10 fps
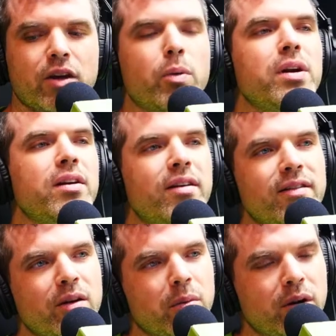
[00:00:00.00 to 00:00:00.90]
to
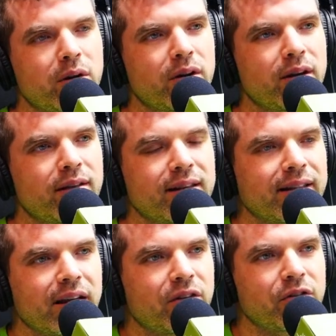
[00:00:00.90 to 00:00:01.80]
Disney World is not
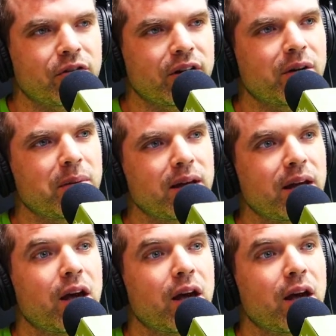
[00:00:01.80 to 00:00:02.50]
that interesting to me.